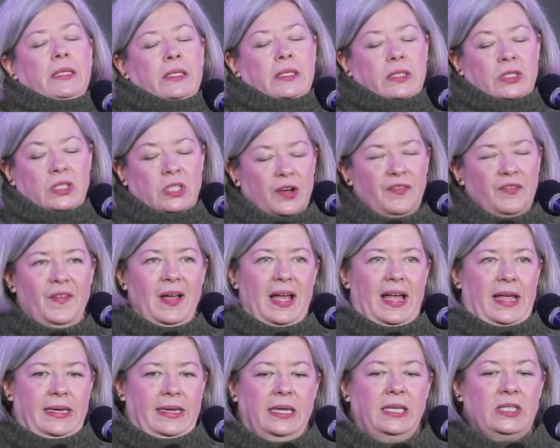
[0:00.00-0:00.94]
So
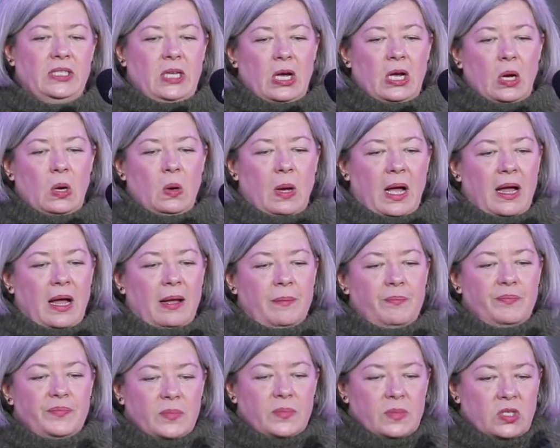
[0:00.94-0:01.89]
fine.
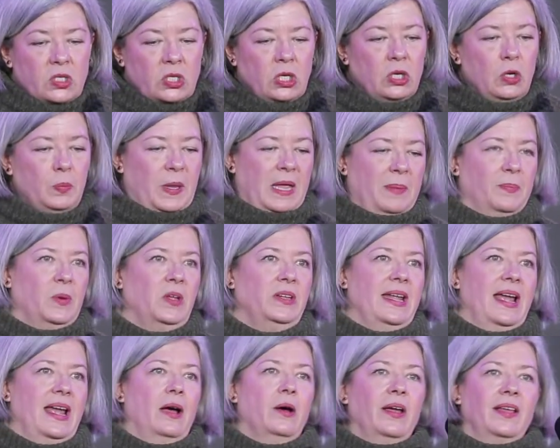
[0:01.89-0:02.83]
So 2 people
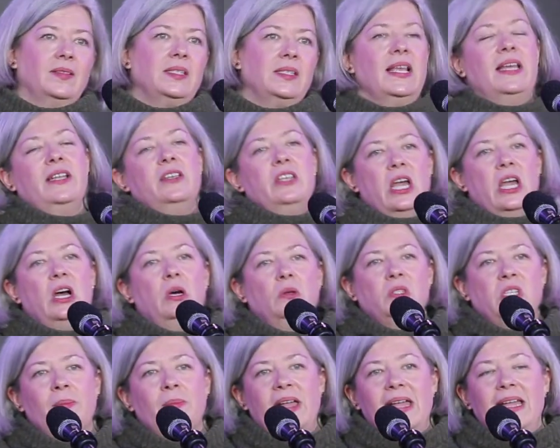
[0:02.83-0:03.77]
now have said no
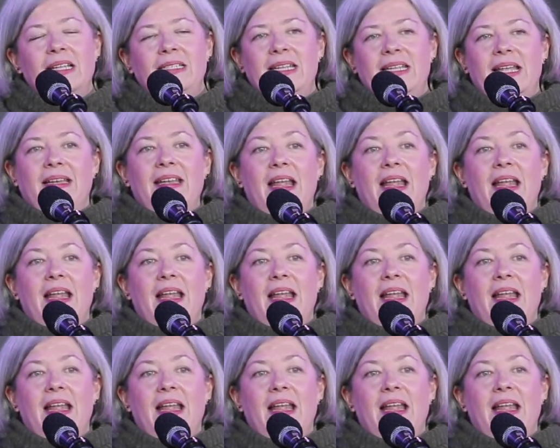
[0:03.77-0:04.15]
to my idea.